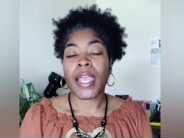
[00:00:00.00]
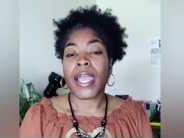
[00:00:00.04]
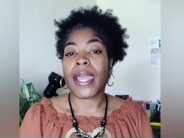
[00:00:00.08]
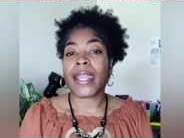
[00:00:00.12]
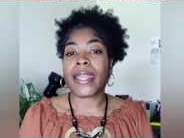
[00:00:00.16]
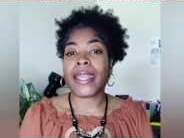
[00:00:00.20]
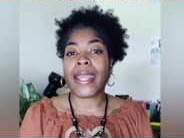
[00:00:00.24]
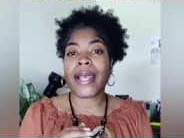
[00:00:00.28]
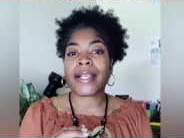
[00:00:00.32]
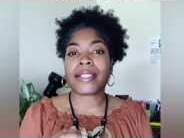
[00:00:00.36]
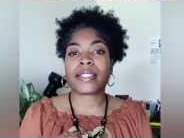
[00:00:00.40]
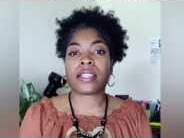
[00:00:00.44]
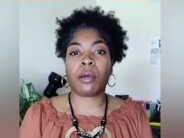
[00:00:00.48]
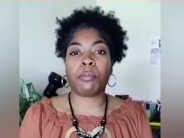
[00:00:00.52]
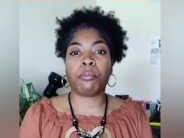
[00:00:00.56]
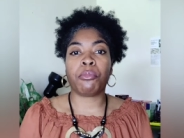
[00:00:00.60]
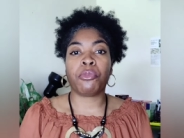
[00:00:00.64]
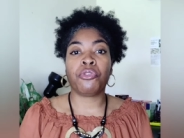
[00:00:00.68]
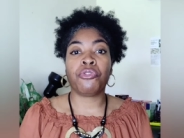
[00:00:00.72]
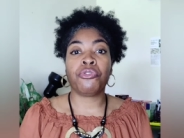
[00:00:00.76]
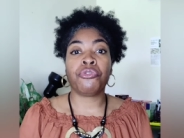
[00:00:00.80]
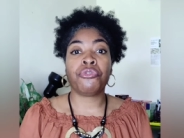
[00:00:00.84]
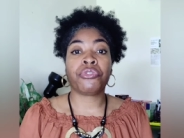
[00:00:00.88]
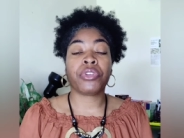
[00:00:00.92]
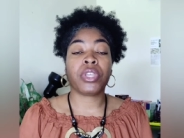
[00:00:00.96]
And that's a
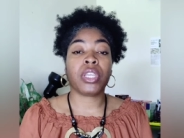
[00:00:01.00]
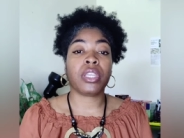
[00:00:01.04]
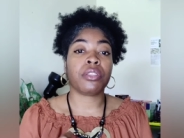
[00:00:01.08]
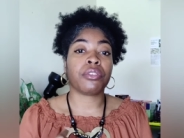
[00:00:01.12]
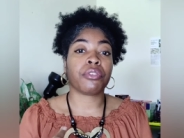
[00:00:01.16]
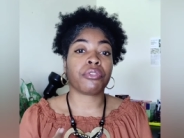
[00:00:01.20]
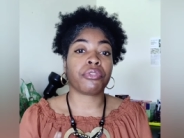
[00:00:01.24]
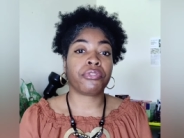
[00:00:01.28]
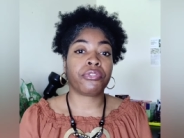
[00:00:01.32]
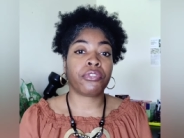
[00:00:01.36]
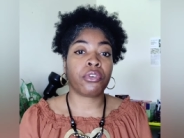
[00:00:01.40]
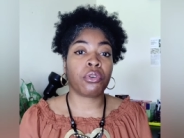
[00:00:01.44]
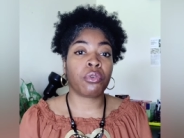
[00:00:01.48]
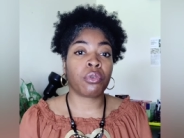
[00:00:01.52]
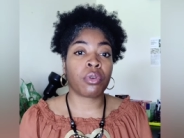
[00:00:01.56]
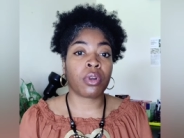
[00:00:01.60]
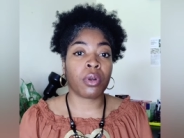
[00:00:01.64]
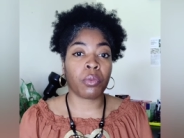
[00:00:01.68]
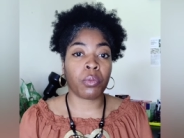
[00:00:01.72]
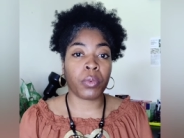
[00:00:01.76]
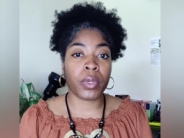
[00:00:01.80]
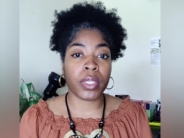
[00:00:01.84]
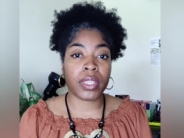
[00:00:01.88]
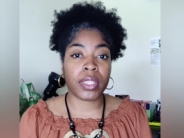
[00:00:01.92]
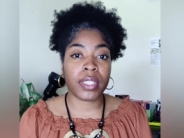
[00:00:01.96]
move either
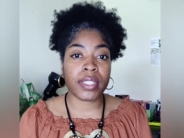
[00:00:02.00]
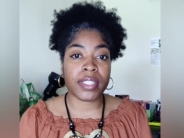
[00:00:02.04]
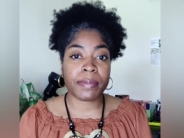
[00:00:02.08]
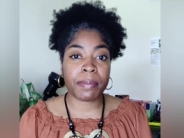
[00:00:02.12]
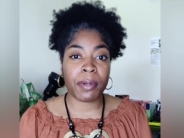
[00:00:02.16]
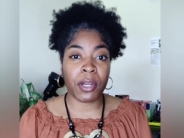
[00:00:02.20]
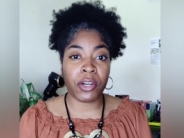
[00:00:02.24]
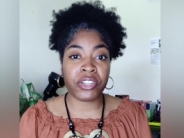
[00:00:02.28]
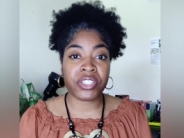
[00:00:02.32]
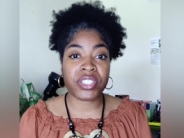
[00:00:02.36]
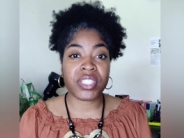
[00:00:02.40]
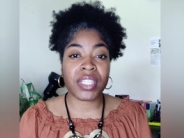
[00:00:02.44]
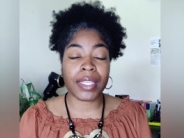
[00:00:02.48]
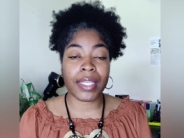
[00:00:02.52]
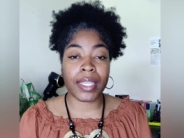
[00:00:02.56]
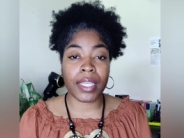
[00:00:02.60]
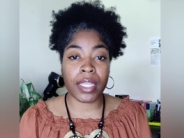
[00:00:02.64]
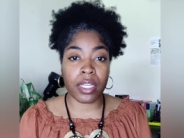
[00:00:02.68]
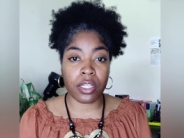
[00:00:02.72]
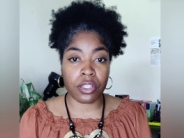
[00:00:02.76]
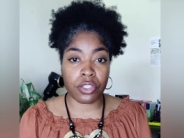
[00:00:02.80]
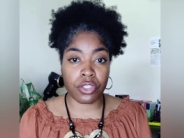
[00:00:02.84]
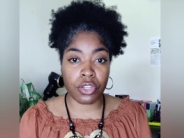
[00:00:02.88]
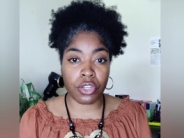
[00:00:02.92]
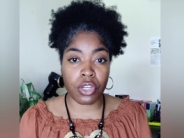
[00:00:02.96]
forward with this person,
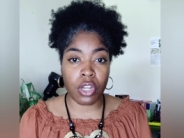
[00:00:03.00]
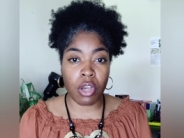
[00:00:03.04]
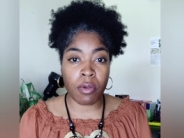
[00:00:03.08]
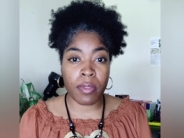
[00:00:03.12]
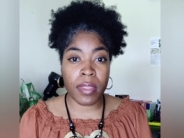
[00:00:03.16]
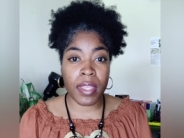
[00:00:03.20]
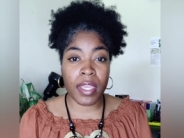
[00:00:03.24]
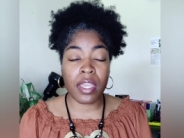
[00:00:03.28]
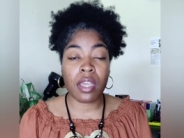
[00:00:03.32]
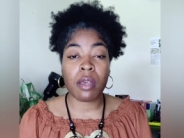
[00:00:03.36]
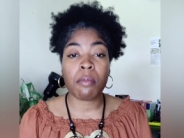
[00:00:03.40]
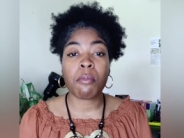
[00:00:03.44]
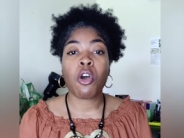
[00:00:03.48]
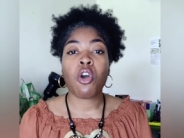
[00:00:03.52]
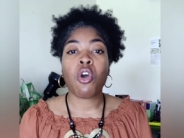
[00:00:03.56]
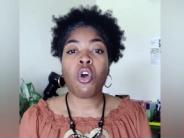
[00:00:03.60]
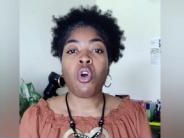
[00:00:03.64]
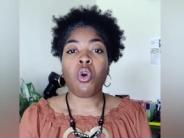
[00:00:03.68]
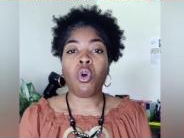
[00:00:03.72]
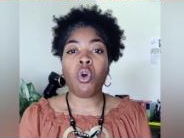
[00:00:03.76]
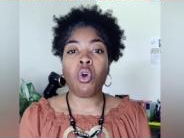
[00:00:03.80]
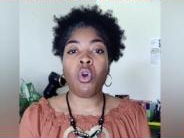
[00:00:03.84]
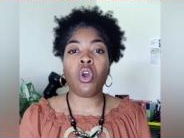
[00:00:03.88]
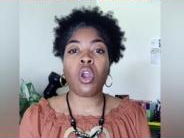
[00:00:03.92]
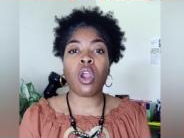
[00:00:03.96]
getting to know them,
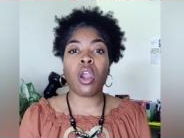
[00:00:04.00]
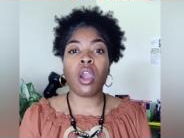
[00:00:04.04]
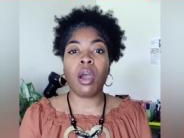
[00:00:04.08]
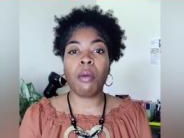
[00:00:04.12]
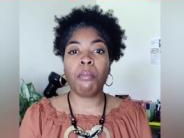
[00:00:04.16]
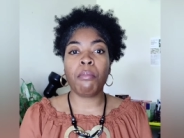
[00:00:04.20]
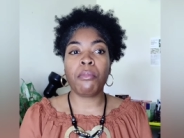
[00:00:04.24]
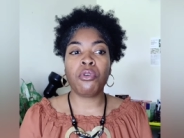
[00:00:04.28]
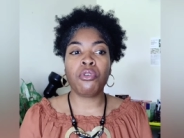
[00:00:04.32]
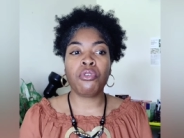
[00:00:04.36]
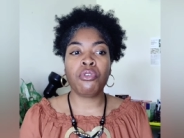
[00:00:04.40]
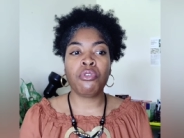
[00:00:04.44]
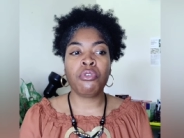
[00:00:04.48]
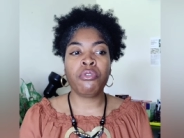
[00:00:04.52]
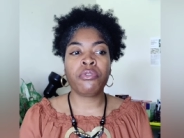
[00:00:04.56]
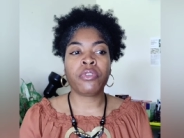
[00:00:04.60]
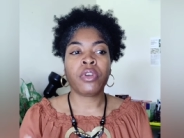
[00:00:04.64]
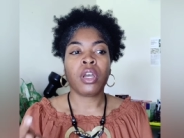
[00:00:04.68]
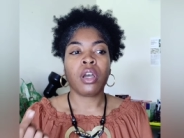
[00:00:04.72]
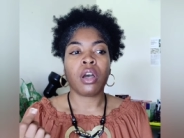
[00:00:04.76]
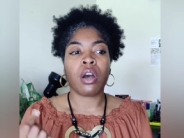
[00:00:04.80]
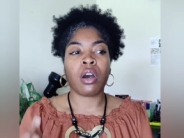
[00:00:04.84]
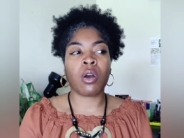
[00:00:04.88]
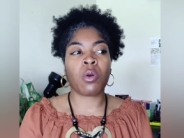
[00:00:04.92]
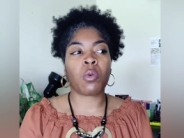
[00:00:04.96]
or a
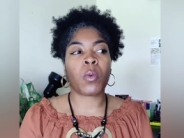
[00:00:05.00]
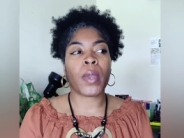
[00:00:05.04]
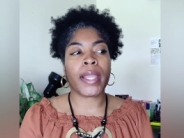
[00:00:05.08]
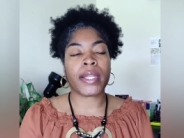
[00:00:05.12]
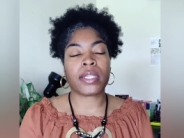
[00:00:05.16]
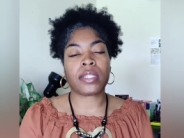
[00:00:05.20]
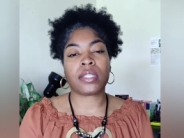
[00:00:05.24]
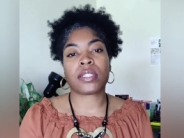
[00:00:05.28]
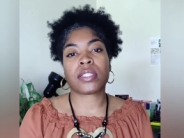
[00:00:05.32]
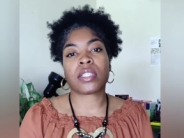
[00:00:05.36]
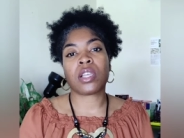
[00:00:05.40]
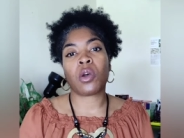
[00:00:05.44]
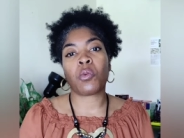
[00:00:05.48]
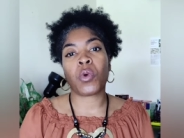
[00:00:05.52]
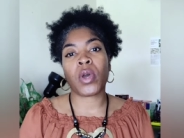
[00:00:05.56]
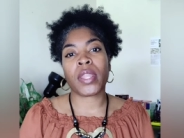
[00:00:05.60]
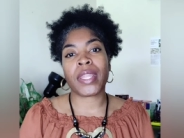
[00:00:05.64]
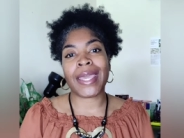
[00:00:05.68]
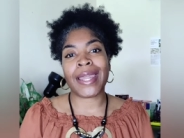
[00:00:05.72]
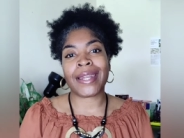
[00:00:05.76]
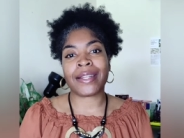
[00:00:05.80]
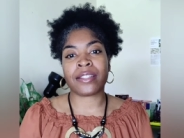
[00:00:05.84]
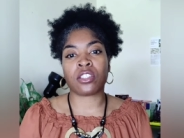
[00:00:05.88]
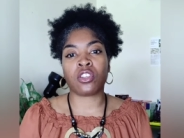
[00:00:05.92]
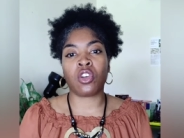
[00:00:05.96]
move away to
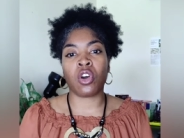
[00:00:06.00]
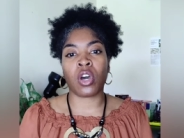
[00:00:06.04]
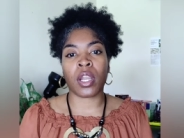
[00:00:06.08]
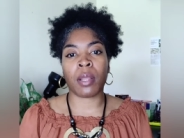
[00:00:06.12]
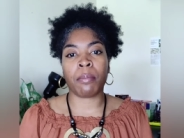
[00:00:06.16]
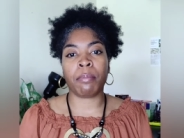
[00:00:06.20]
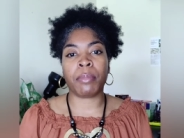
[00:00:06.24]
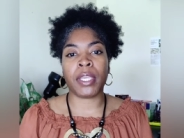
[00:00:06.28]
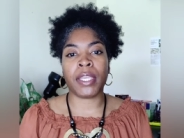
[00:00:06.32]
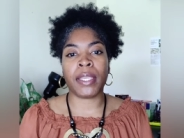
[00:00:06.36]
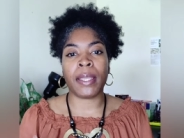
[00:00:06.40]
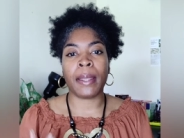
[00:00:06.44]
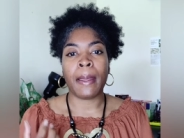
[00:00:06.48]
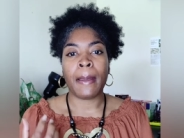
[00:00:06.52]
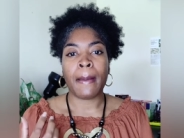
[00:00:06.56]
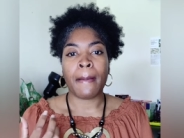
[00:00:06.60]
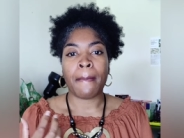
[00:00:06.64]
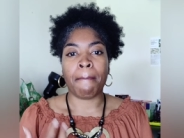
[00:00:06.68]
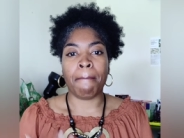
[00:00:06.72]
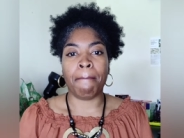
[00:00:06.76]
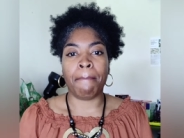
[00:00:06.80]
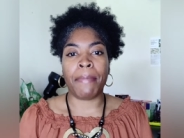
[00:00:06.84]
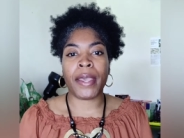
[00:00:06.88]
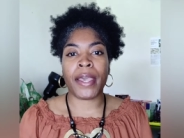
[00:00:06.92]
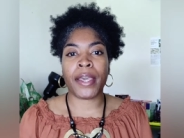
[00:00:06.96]
someone that is going to be
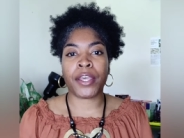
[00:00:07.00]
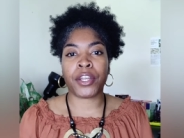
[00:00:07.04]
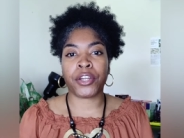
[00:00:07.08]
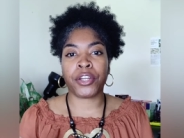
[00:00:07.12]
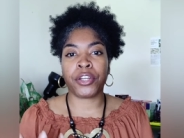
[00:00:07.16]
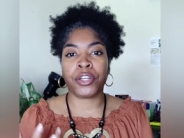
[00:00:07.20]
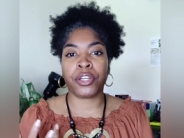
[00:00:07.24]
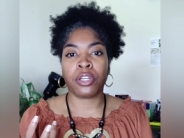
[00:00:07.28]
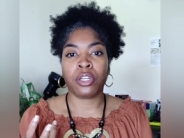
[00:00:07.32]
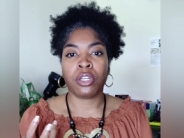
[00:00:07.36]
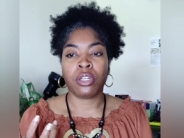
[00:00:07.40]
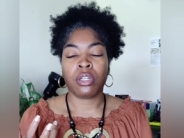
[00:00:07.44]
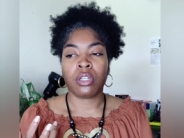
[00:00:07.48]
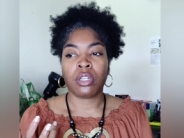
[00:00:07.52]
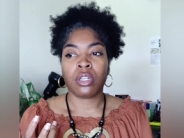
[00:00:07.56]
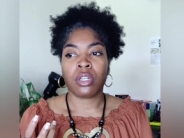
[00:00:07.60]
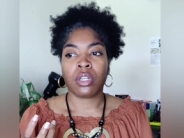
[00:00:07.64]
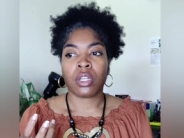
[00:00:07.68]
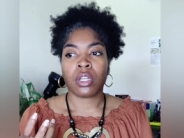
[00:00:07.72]
better